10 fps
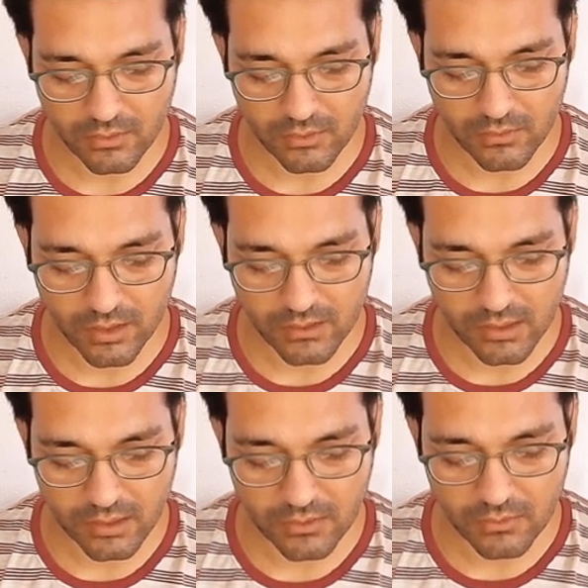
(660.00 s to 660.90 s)
You can
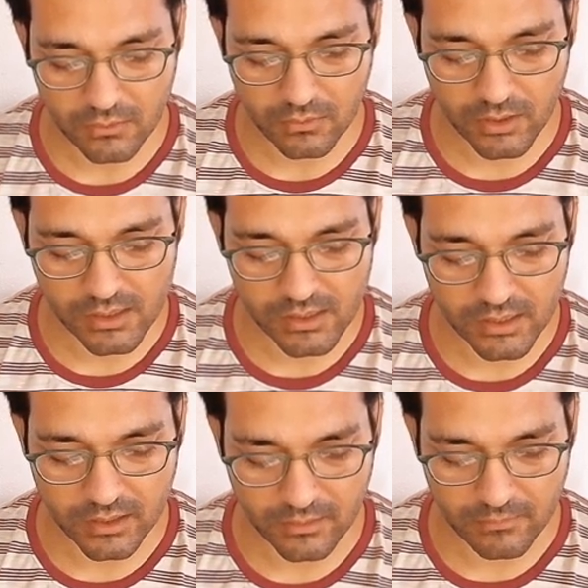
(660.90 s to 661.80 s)
see corals
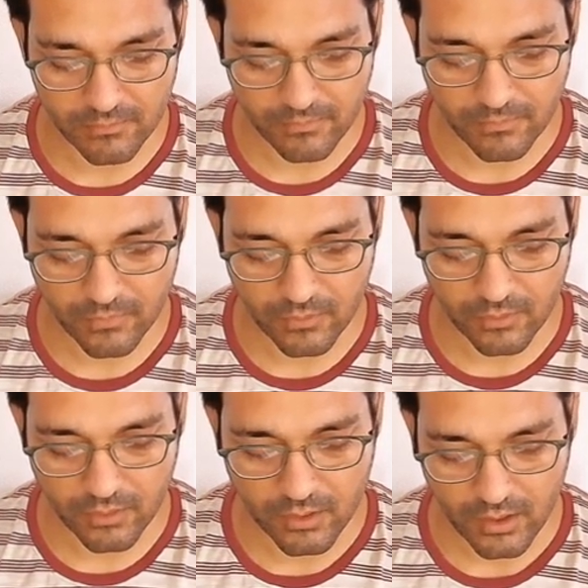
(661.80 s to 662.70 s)
there,
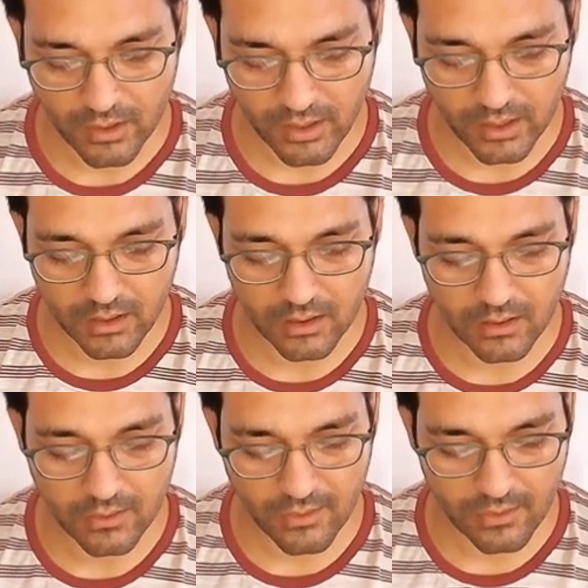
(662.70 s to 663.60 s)

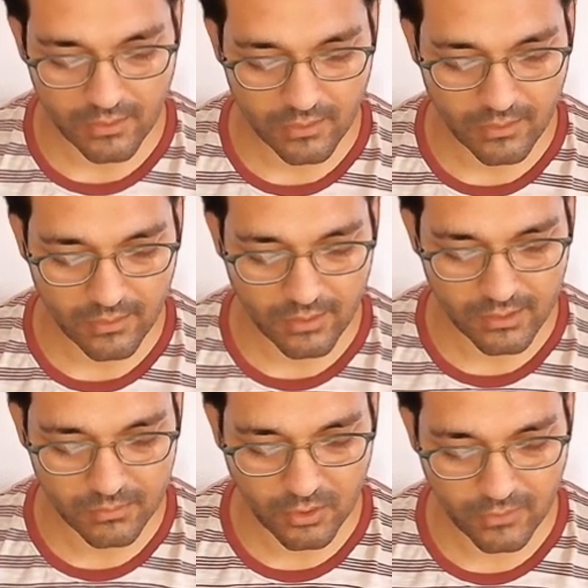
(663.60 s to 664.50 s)
and
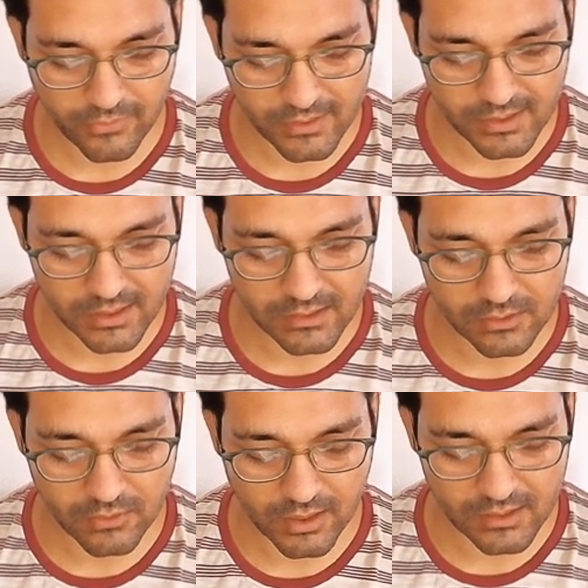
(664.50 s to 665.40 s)
small fishes.
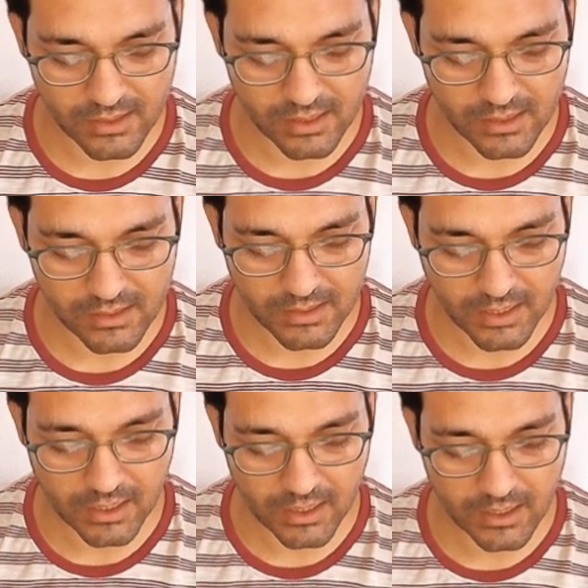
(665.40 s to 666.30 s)
You can see
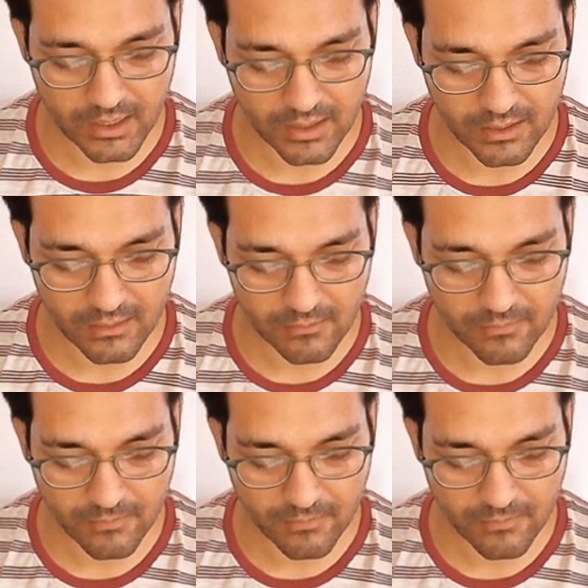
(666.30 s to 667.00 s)
snail here.